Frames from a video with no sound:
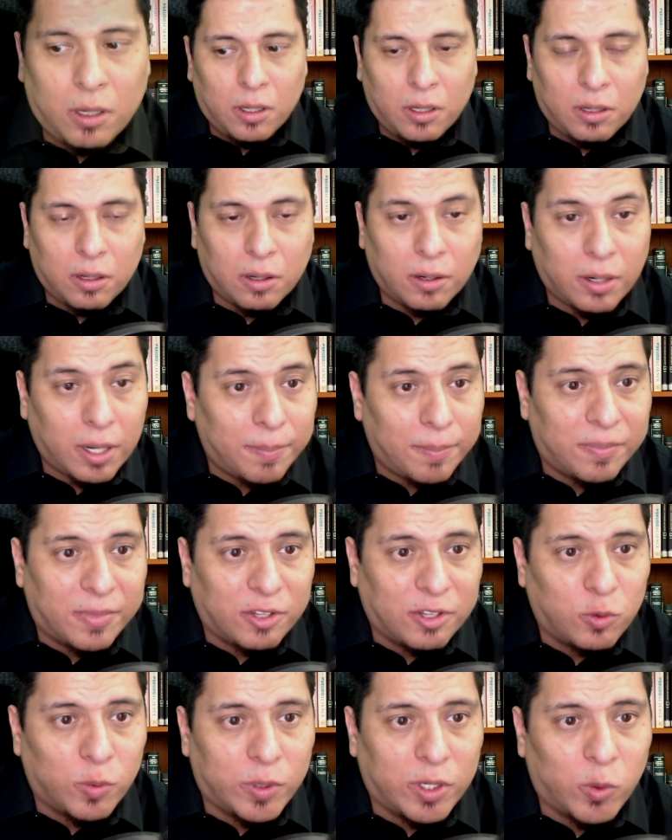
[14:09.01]
Okay,
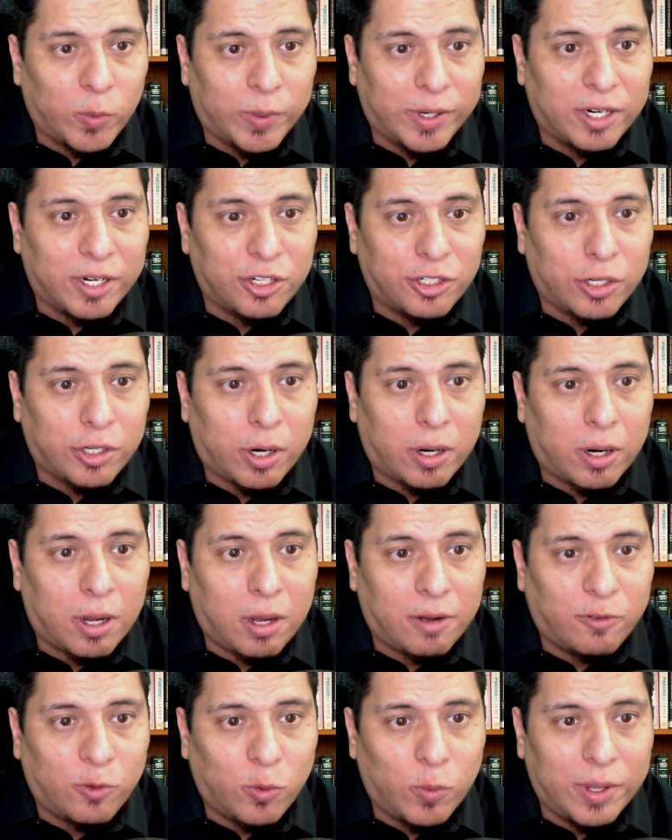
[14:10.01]
this week we're going to start
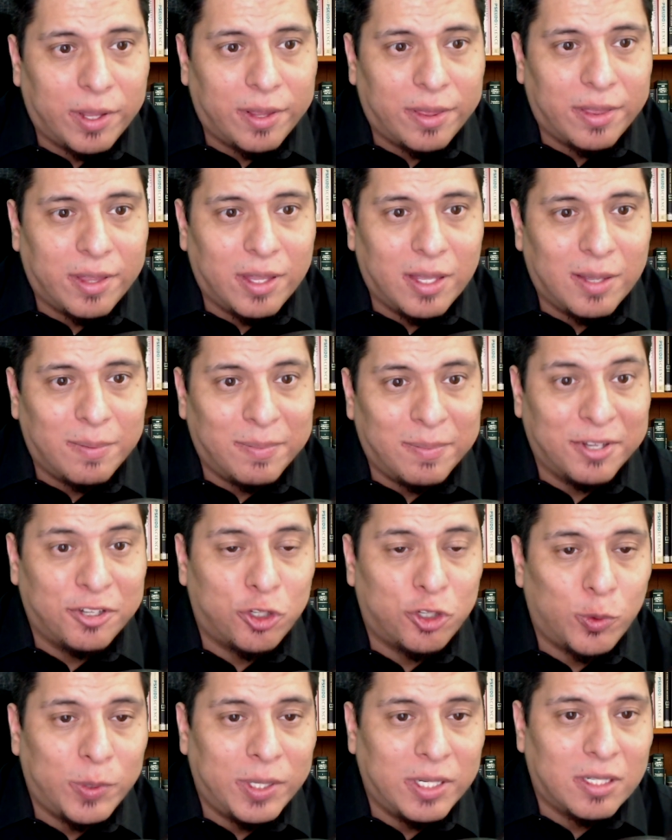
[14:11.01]
off with The
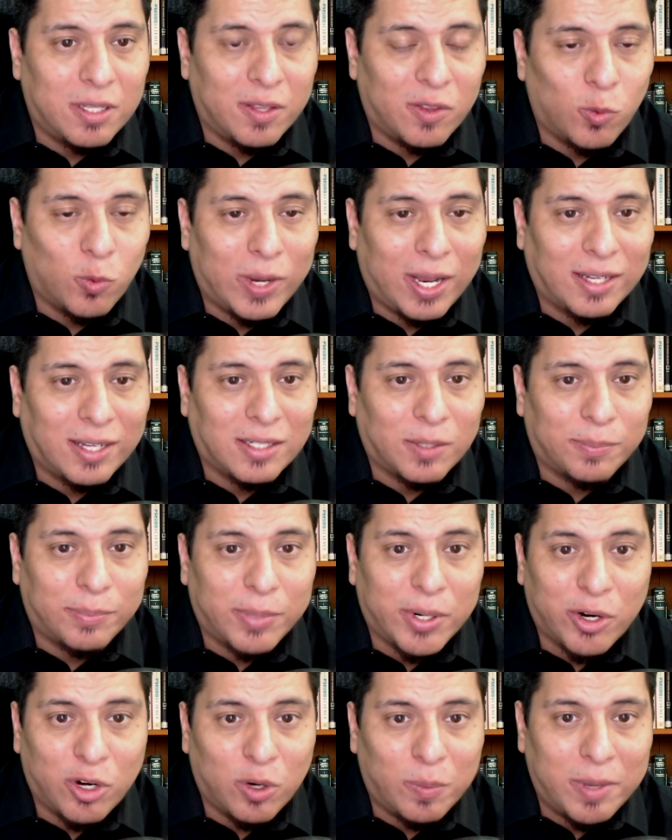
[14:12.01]
Mysteries of the Relict
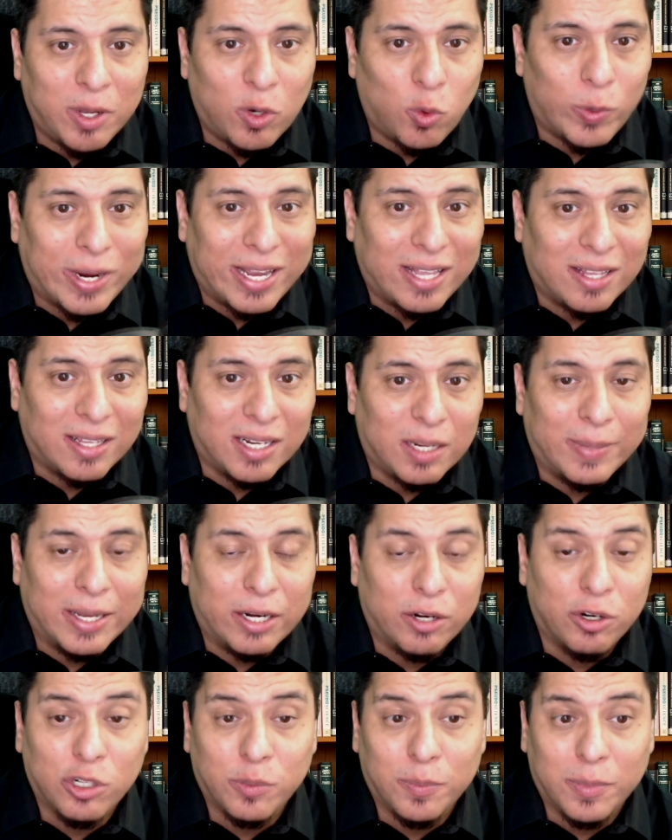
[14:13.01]
Pyramid, Reality
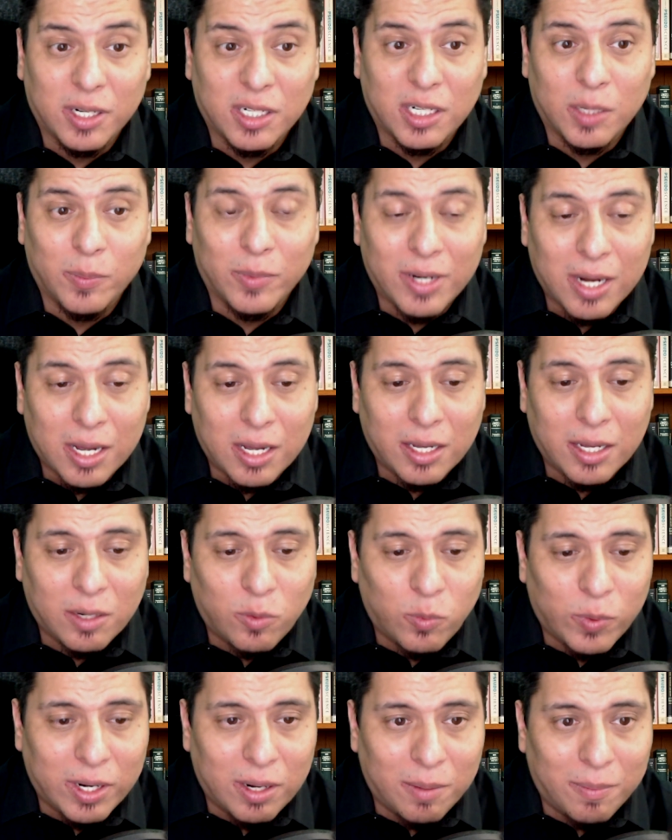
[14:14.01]
Benders, book number
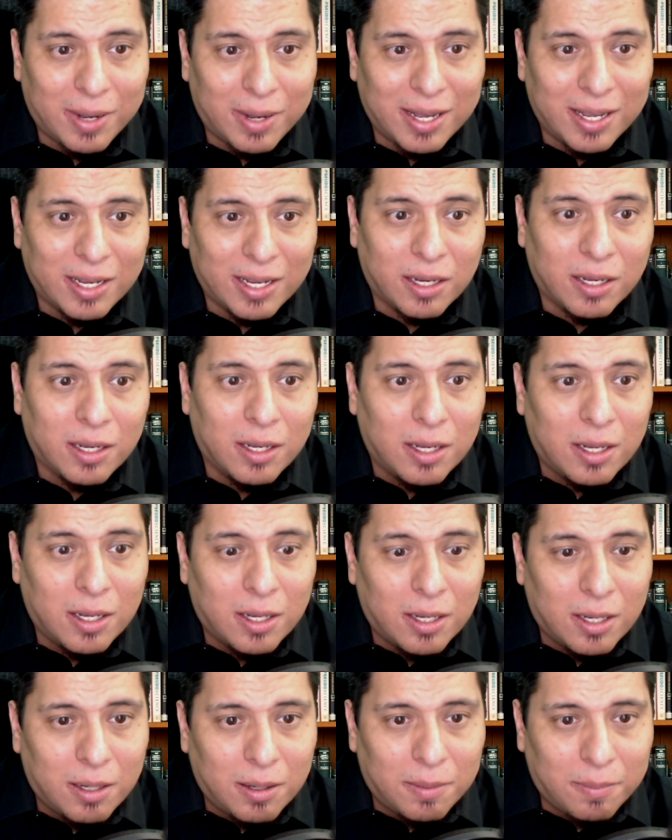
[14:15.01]
nine, written by
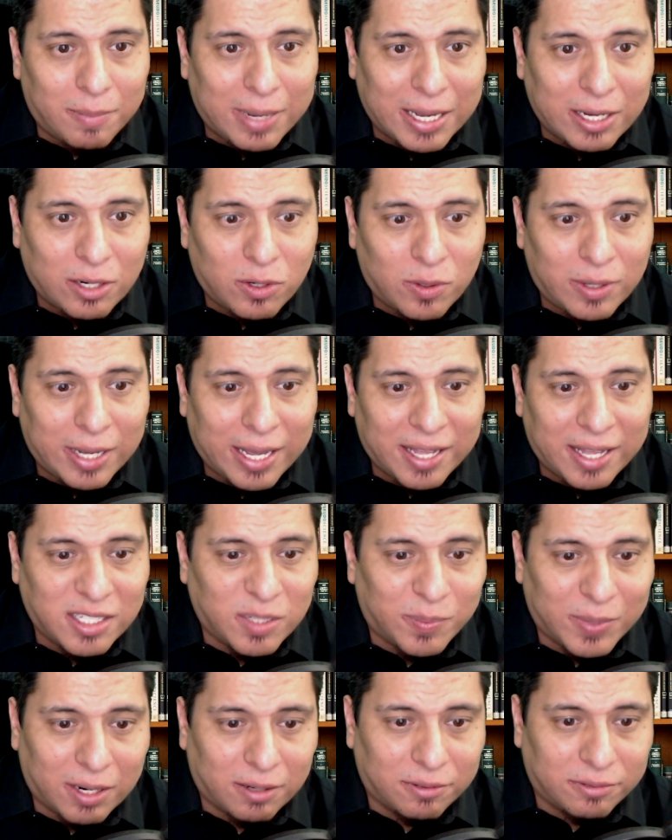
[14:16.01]
Michael
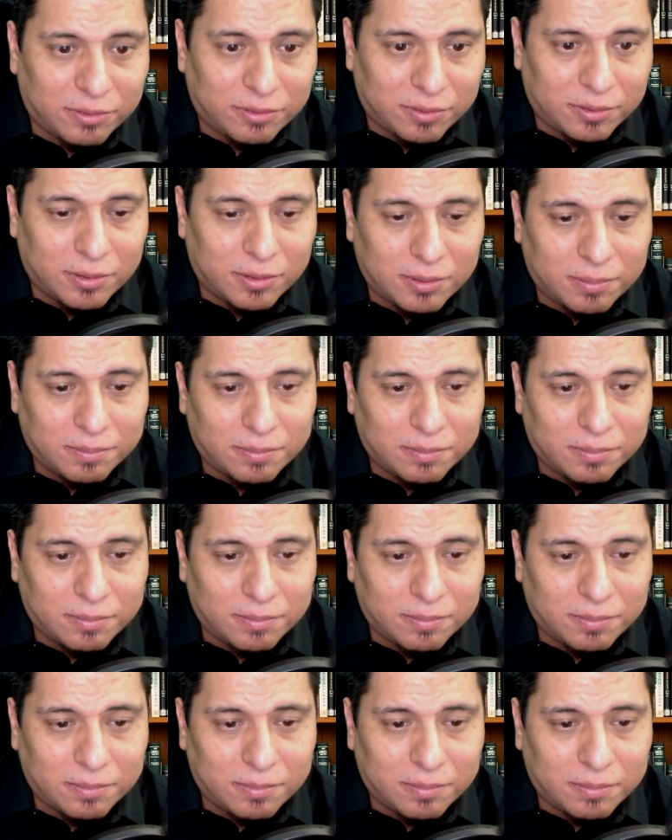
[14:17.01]
Atamanov.